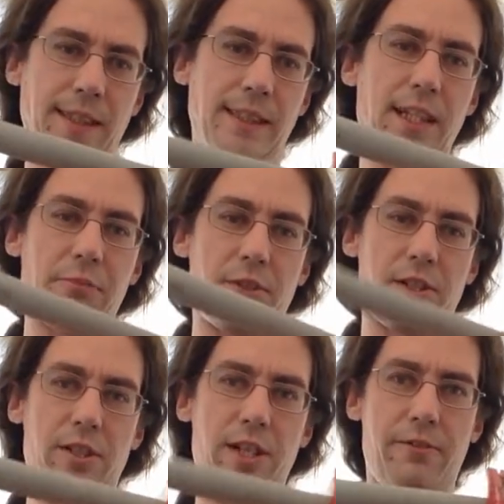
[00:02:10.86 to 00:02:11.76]
and then
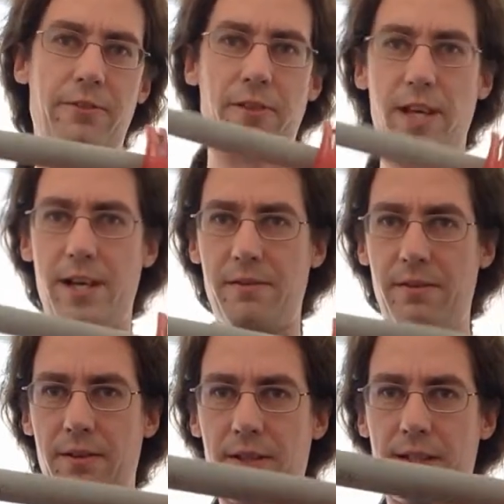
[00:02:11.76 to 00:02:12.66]
just cut through that,
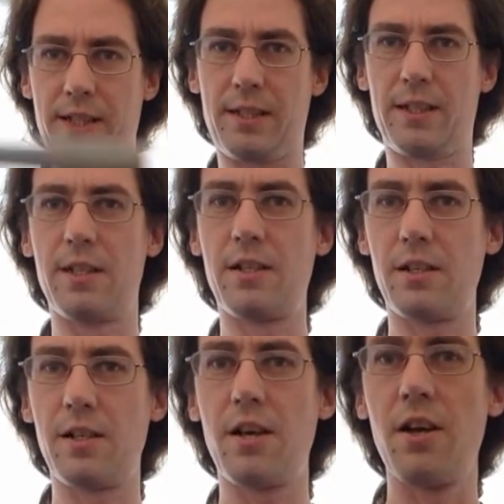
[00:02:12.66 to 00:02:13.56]

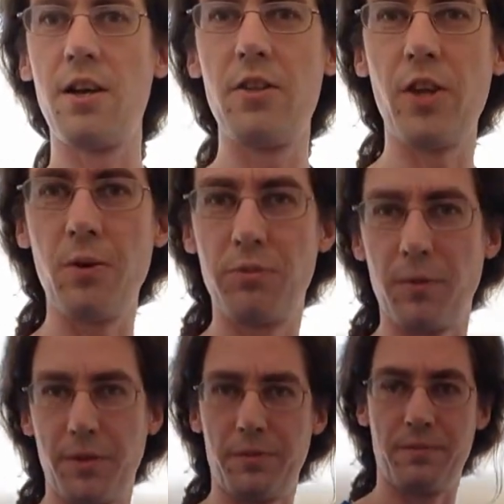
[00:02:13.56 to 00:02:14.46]
no
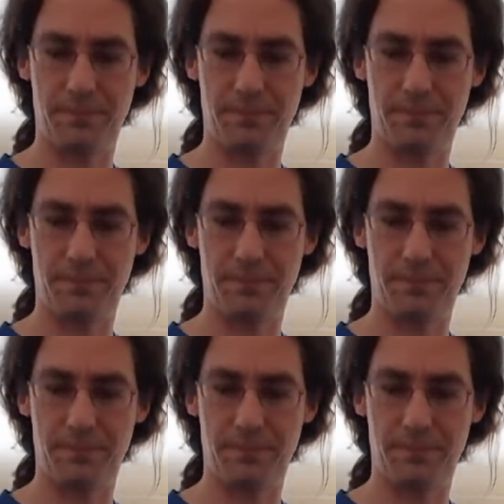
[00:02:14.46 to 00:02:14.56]
problem.